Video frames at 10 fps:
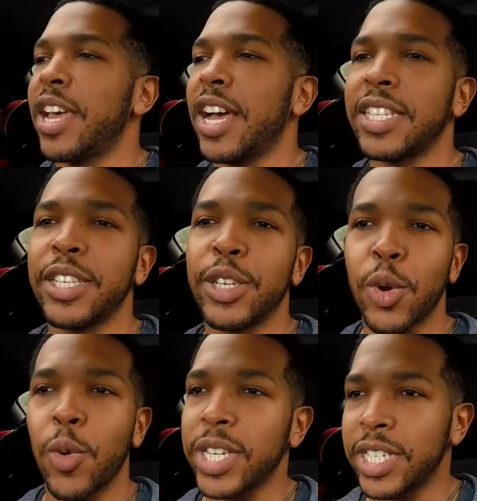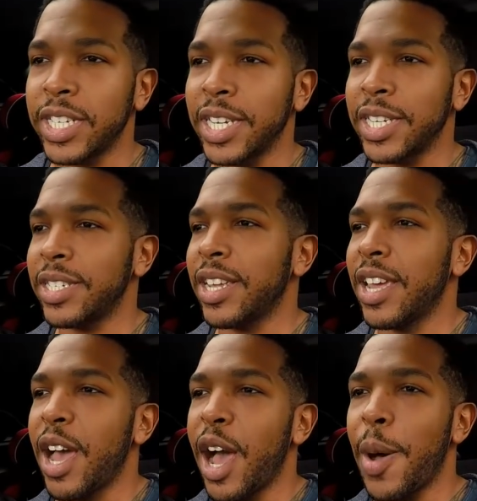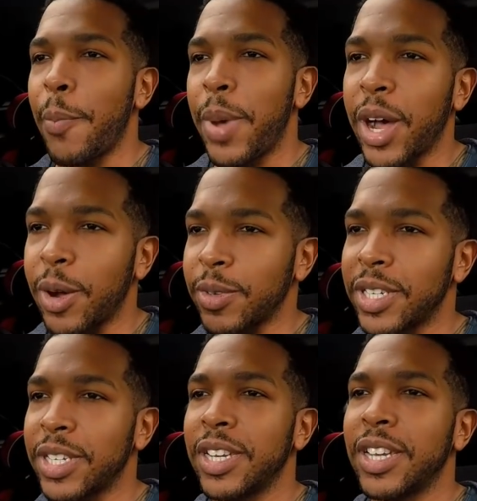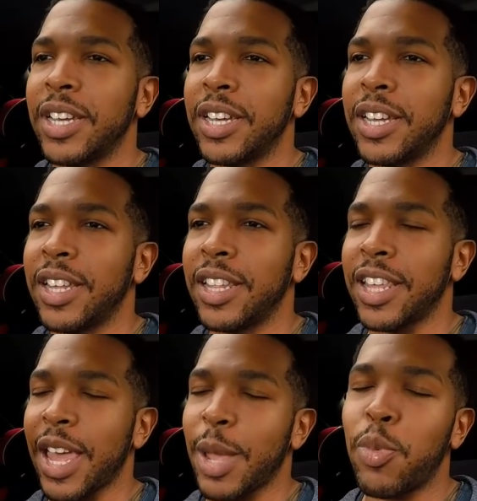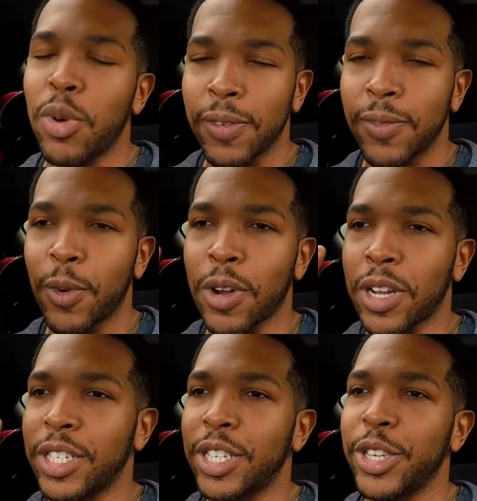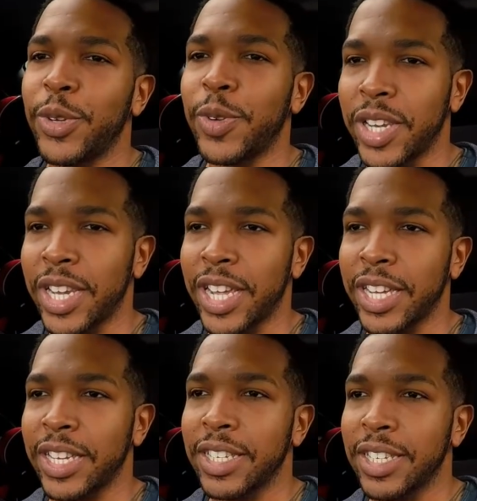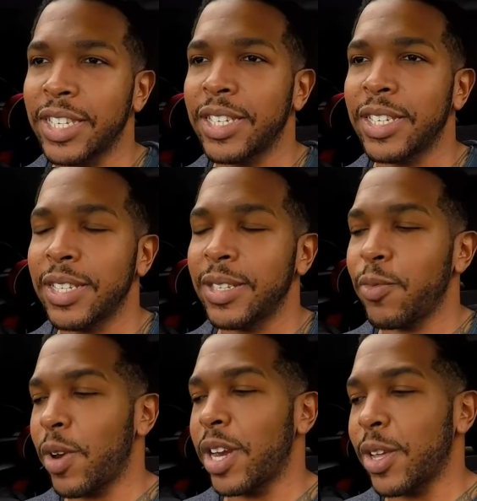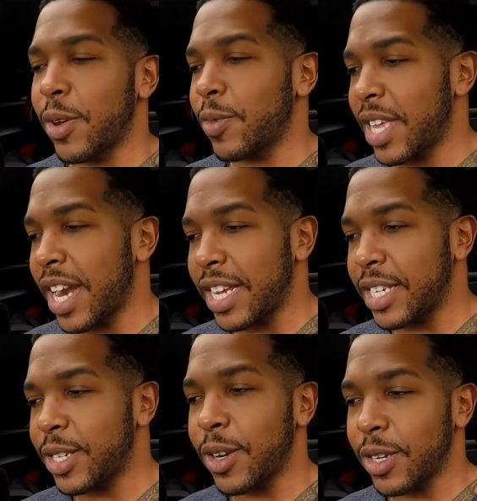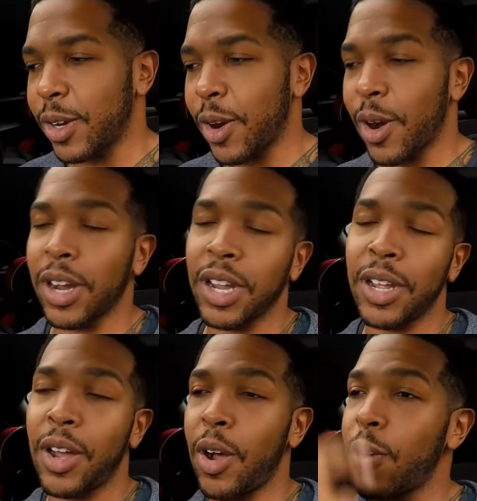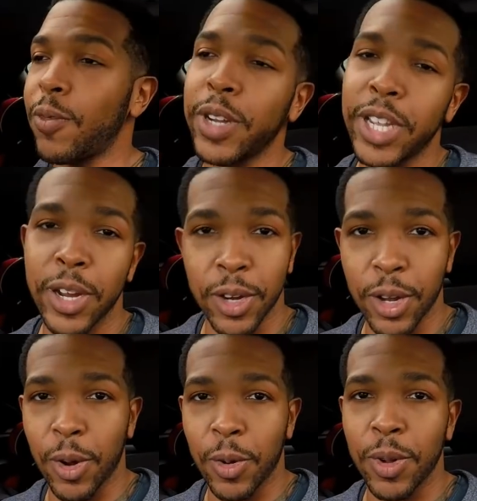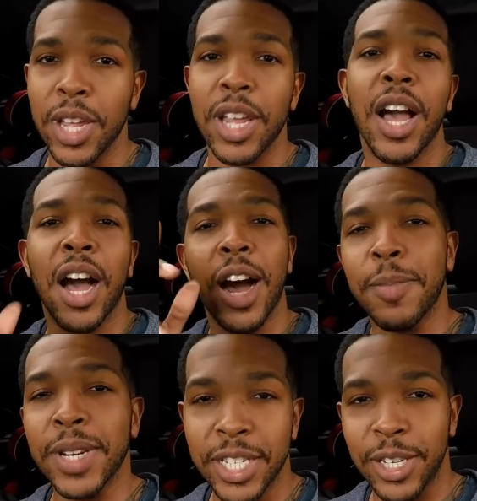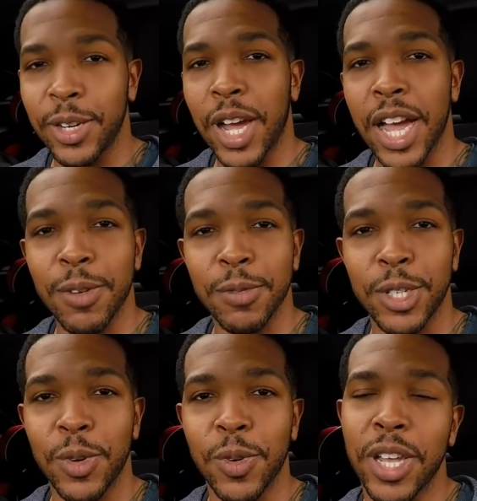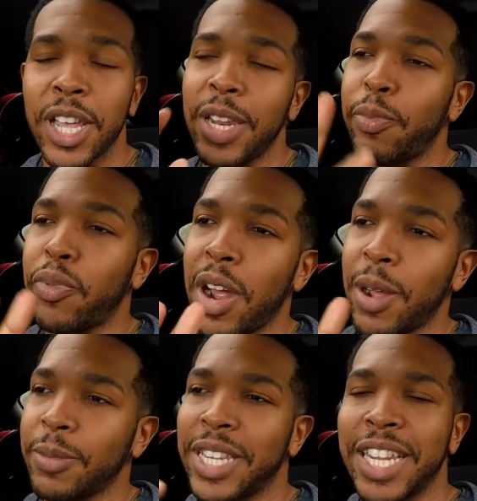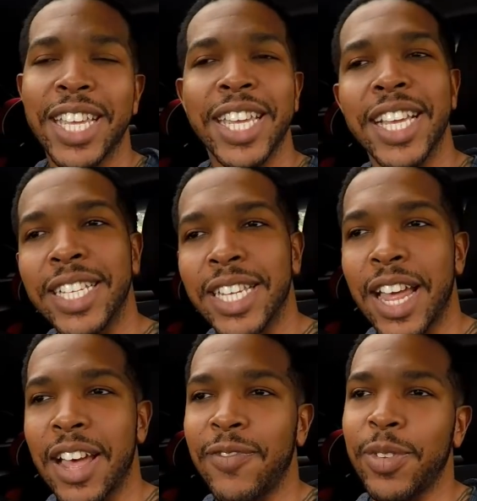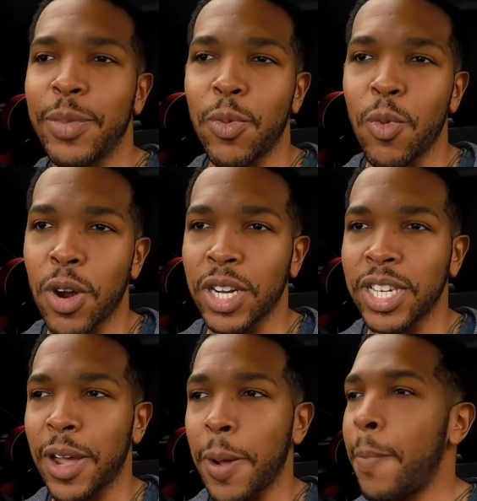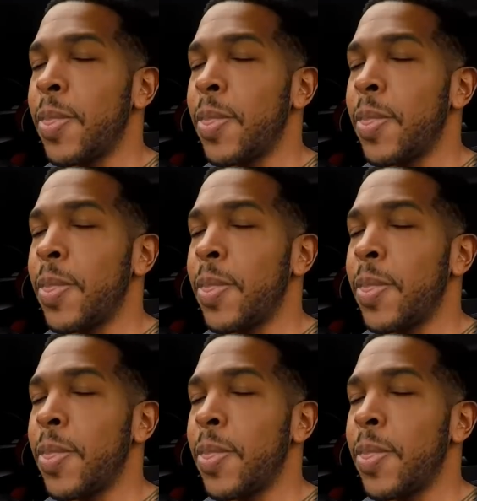I see your questions about the 8.4 inch Uconnect radio that I installed in the car over a year ago. I'm gonna let you know how I was doing, any problems, any kinks that have to be worked out.